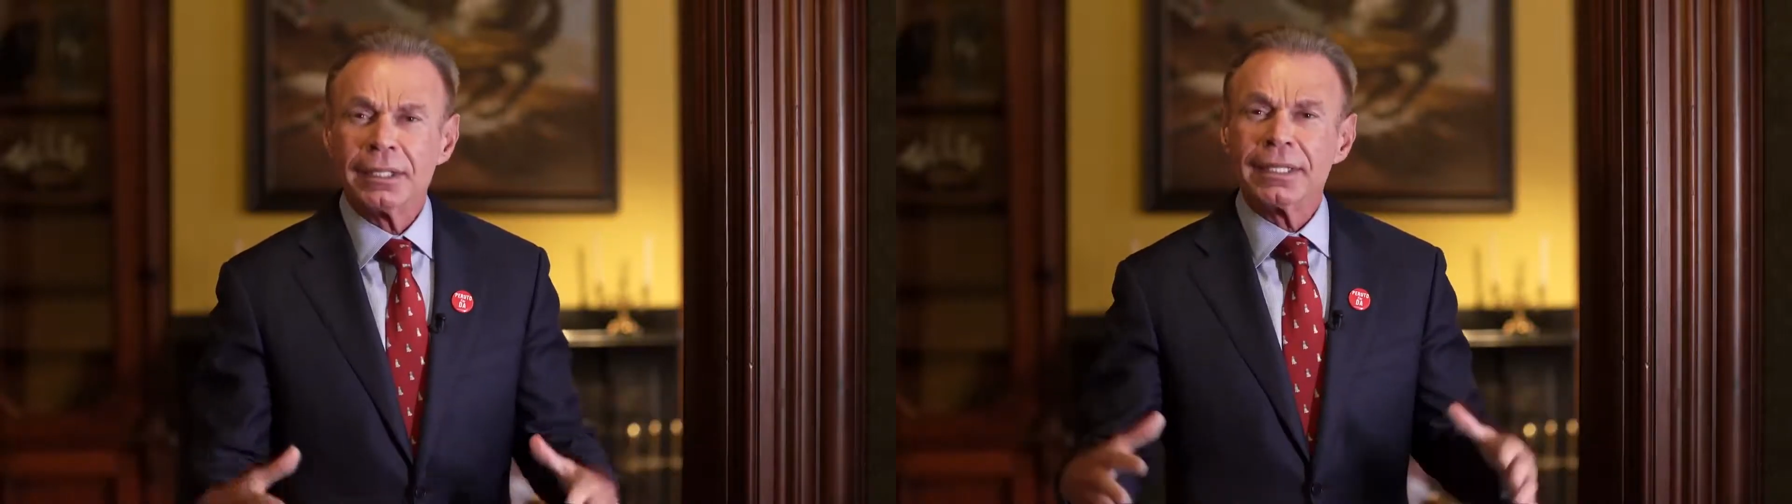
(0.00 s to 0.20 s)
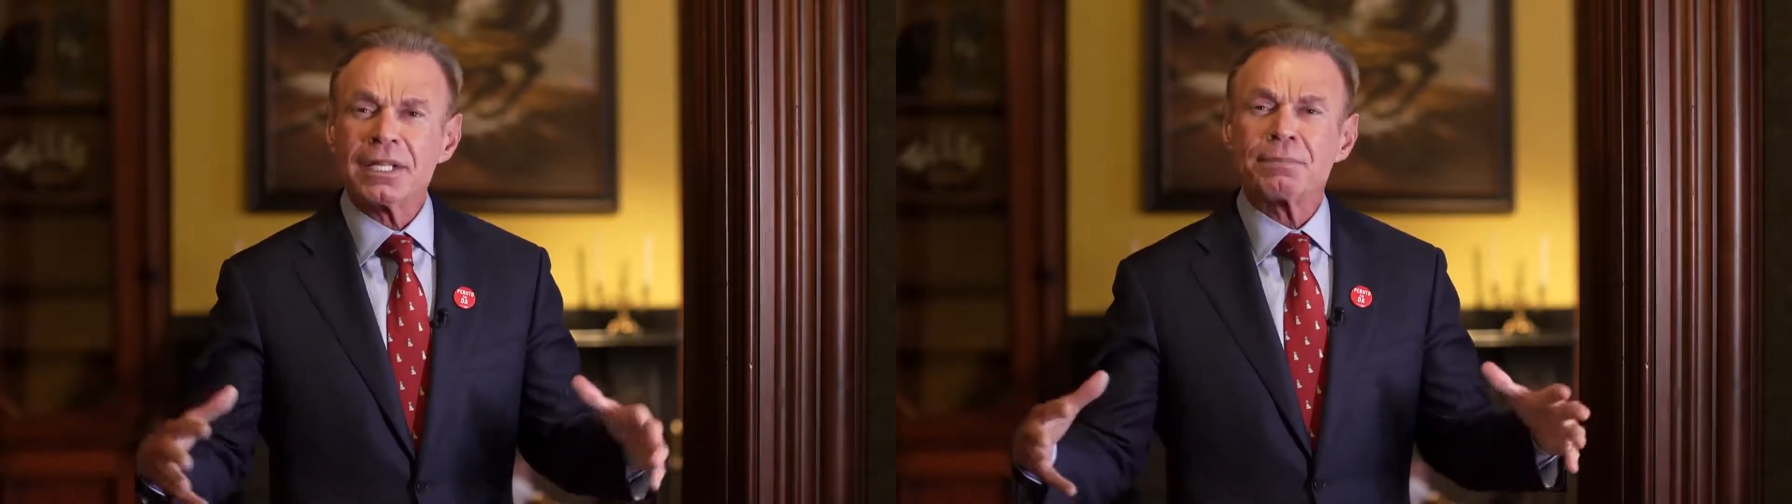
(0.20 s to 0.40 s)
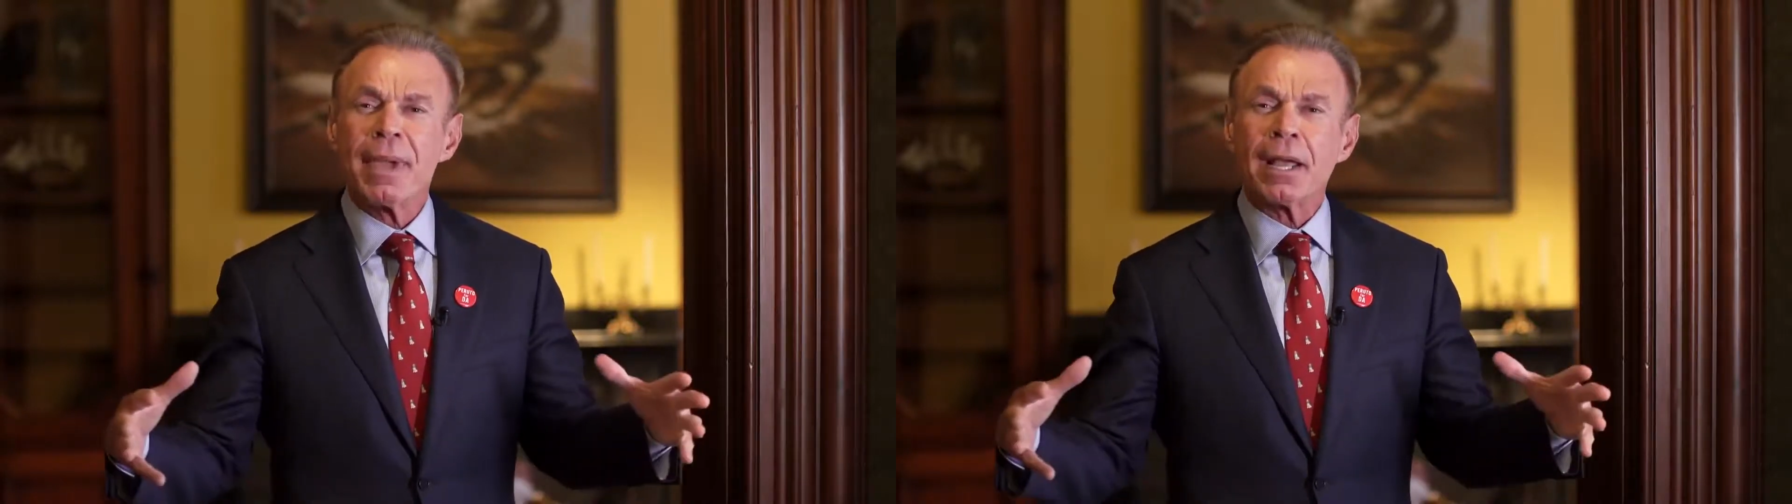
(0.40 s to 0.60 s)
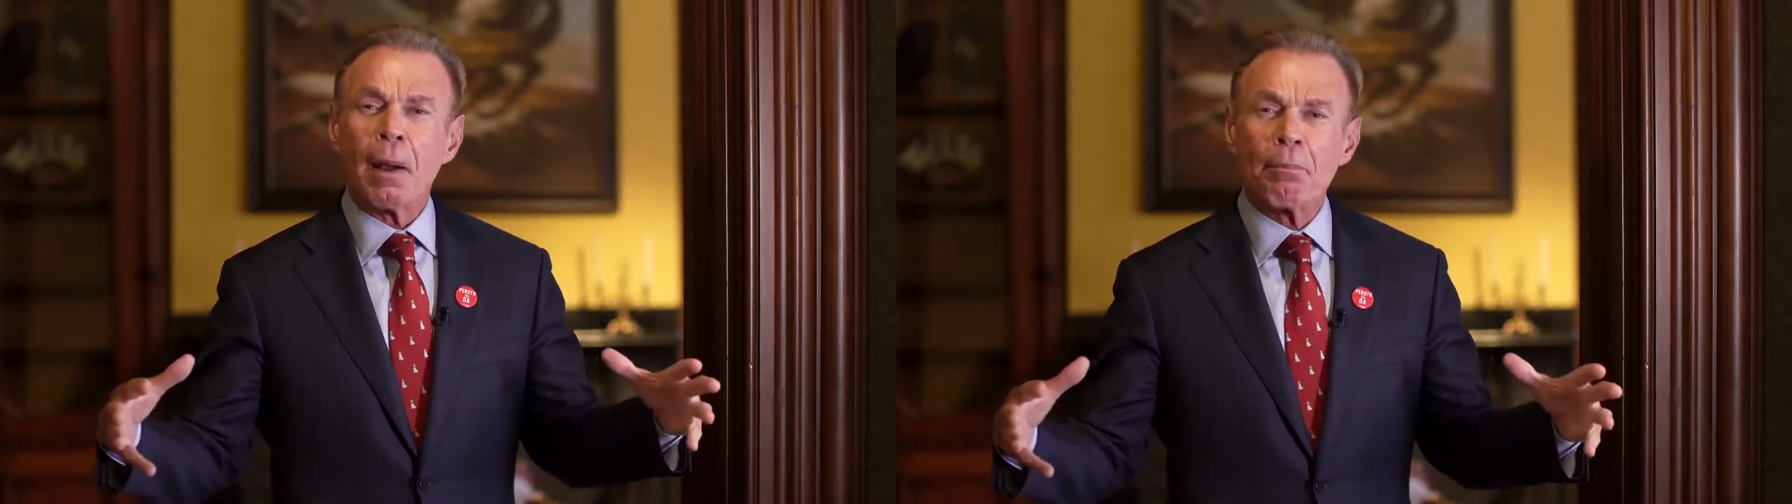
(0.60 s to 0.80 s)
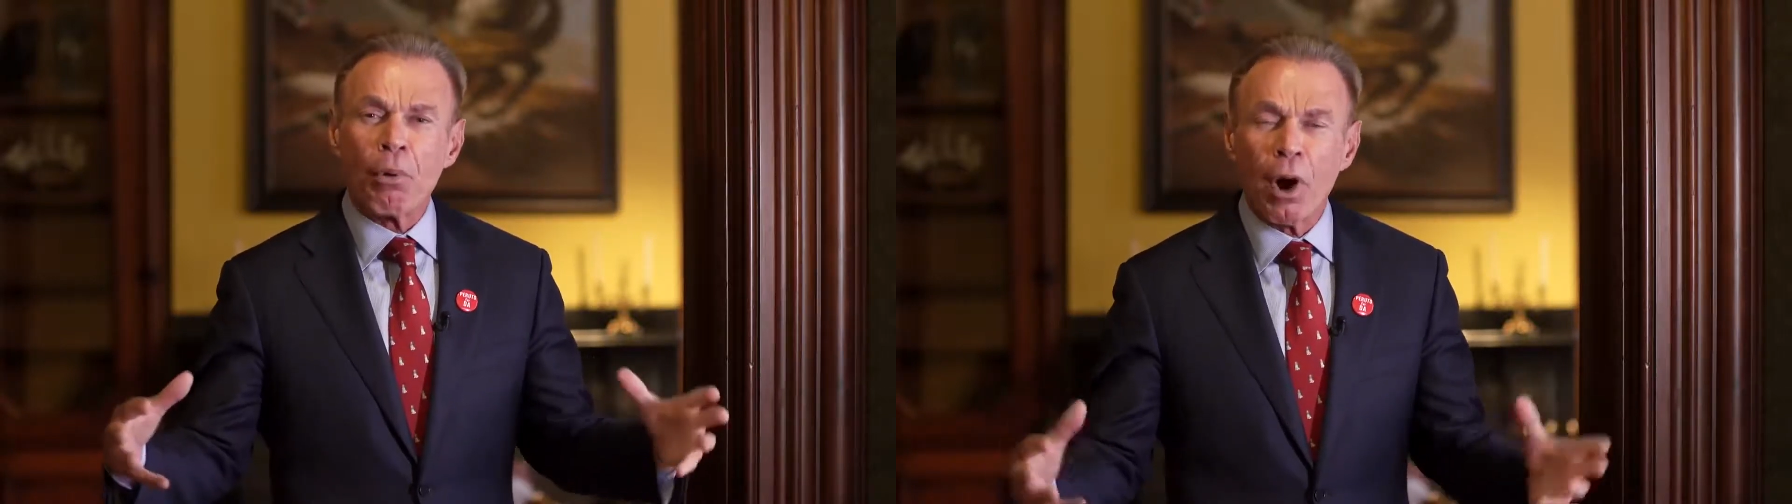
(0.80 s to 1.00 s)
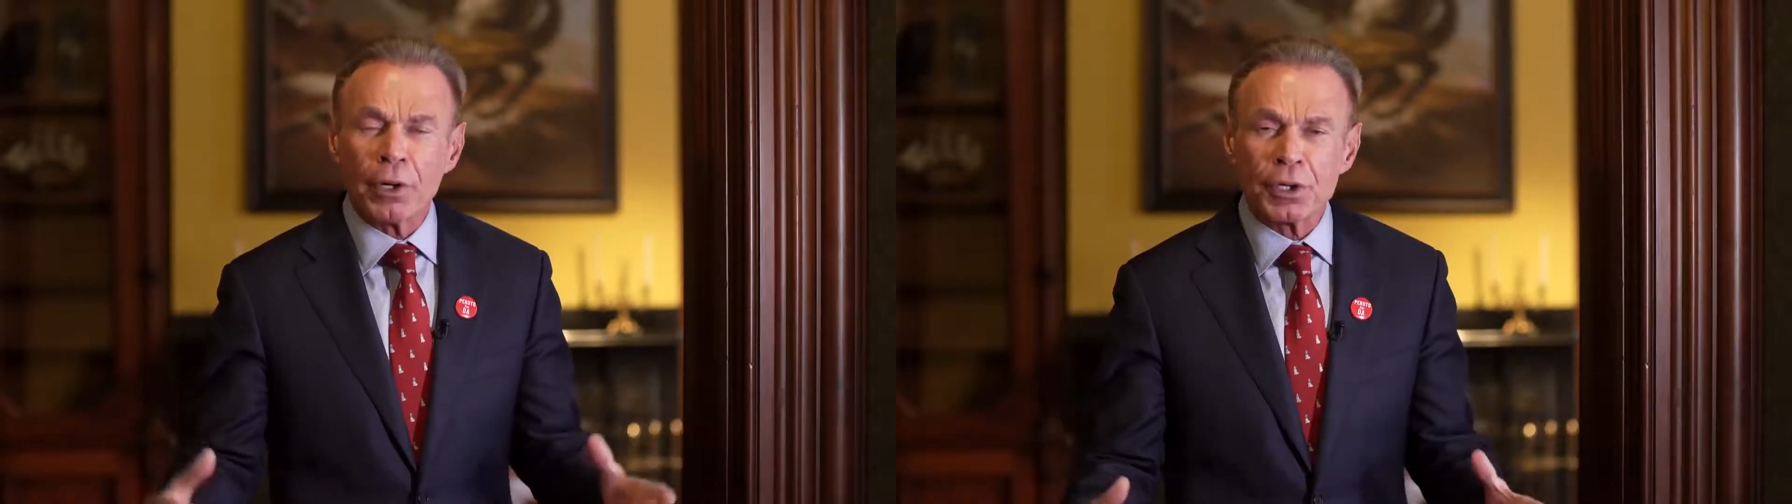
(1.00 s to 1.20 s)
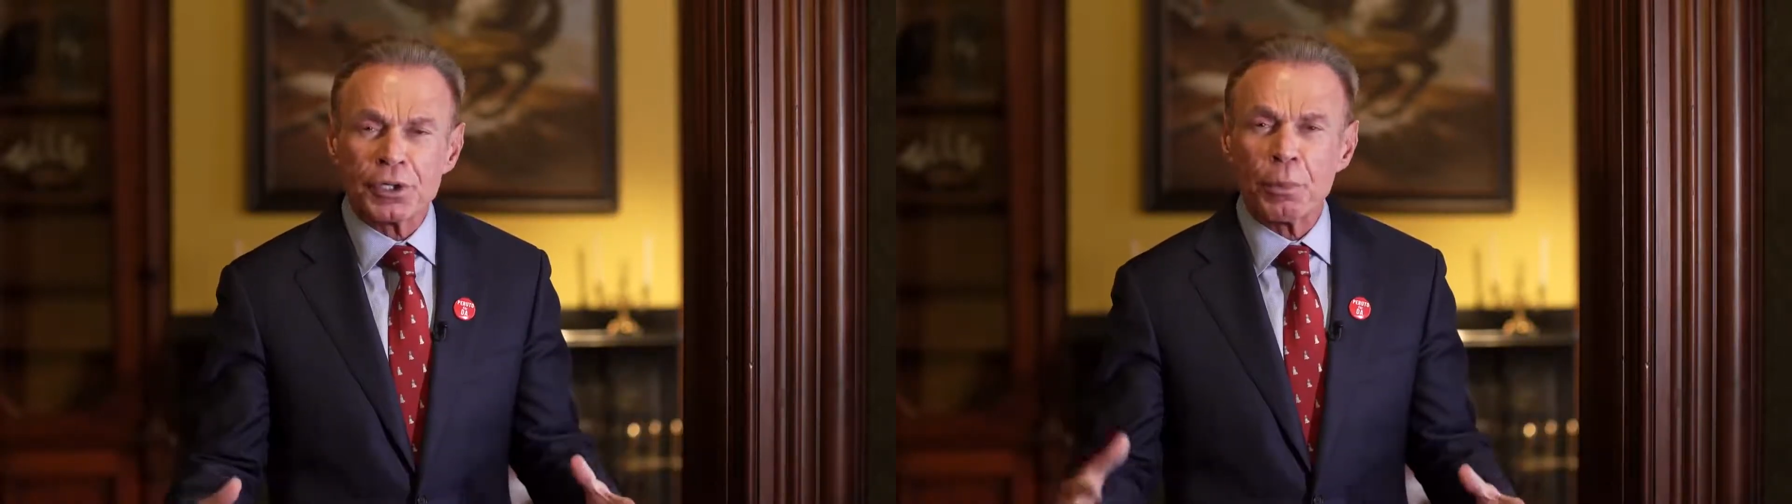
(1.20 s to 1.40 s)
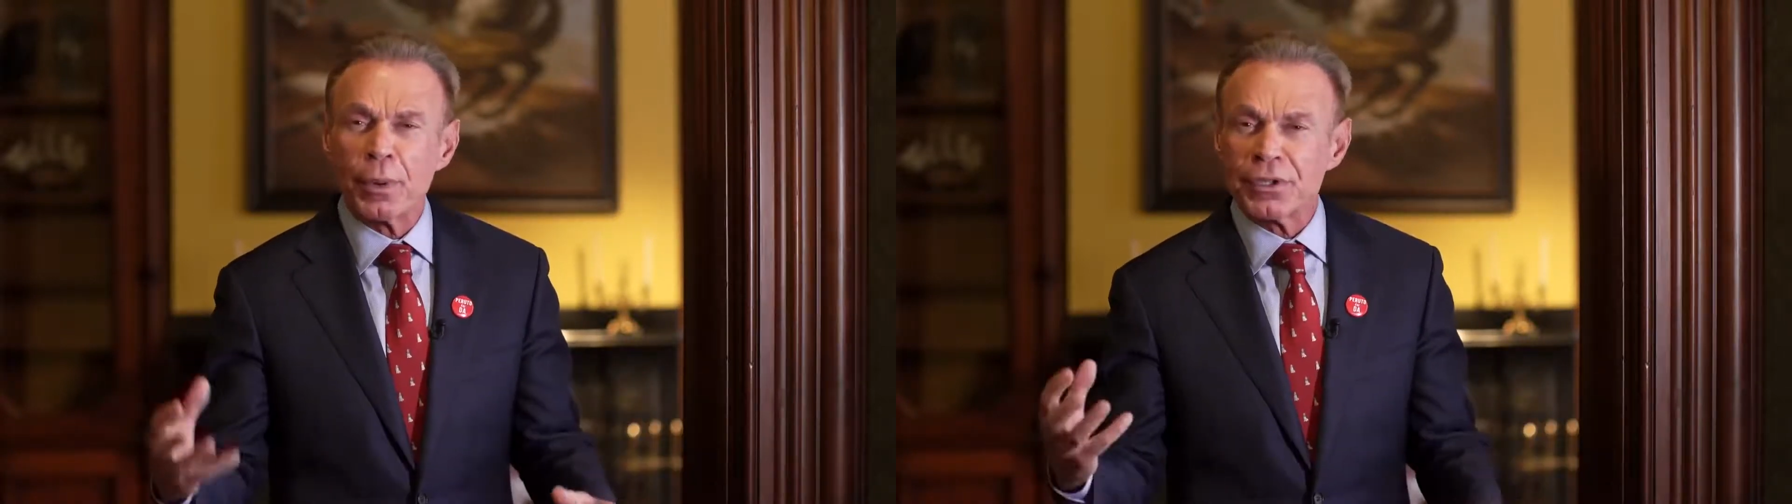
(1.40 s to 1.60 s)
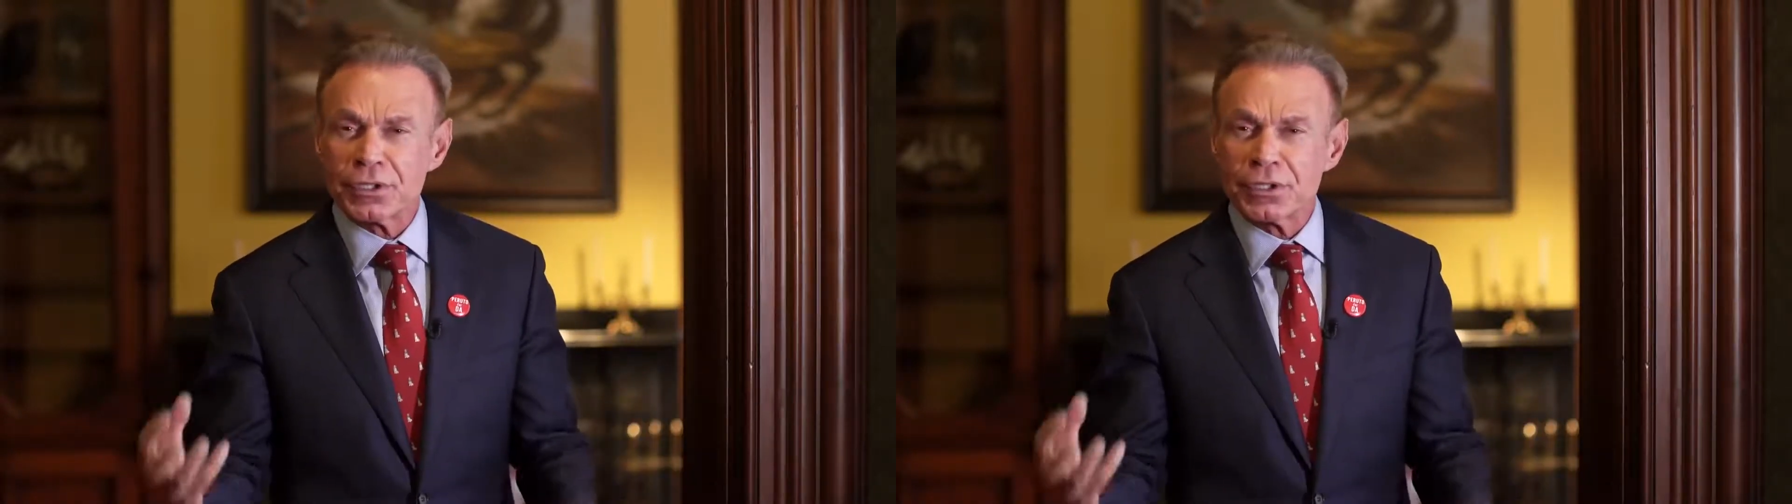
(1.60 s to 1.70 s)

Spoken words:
Let's make a partnership with